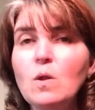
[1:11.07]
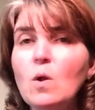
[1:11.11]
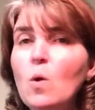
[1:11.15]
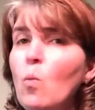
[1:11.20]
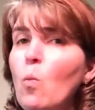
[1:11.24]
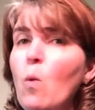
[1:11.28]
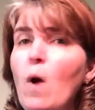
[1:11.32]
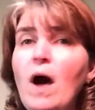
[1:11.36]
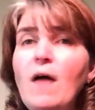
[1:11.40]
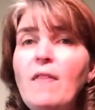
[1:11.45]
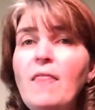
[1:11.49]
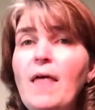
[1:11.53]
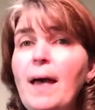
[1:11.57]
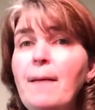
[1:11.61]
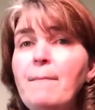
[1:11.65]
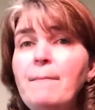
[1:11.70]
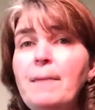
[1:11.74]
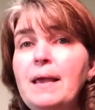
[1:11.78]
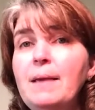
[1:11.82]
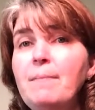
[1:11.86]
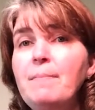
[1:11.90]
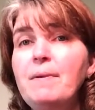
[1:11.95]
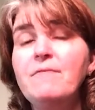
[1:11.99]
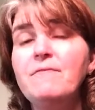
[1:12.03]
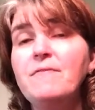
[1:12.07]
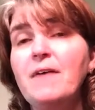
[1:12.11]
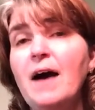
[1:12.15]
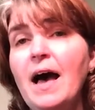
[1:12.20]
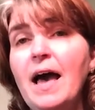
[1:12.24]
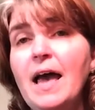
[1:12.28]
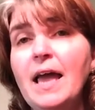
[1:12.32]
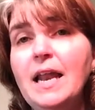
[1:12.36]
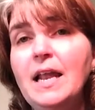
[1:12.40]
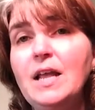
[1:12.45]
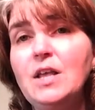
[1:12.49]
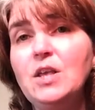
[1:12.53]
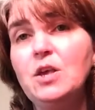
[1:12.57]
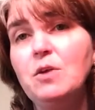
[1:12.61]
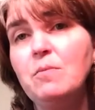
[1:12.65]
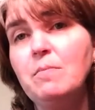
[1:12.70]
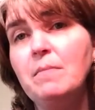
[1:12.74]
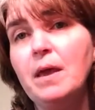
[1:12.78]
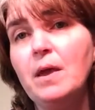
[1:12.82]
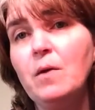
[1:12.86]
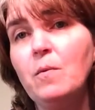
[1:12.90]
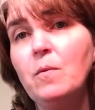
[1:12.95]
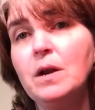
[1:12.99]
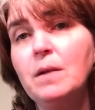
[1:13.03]
While that may be fine and you
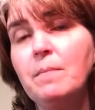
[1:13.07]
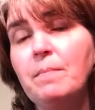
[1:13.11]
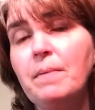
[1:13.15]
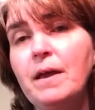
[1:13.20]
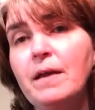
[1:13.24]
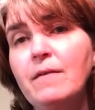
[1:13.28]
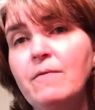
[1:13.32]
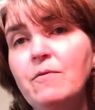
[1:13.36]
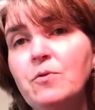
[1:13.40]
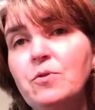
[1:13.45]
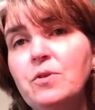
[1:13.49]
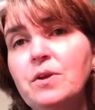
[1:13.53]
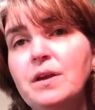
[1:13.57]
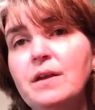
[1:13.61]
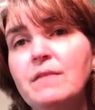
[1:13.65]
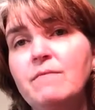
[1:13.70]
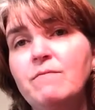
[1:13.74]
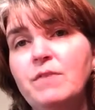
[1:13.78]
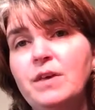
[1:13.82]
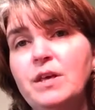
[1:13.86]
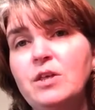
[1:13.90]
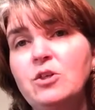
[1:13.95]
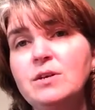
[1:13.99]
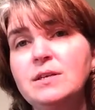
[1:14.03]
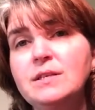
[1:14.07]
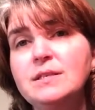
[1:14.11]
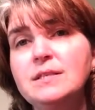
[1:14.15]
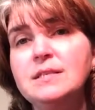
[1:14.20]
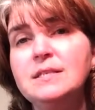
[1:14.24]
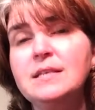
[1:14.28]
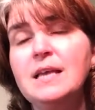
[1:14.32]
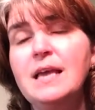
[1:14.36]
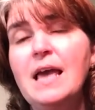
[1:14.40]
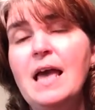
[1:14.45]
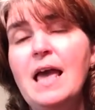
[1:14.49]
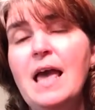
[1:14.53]
may want to pay for the convenience,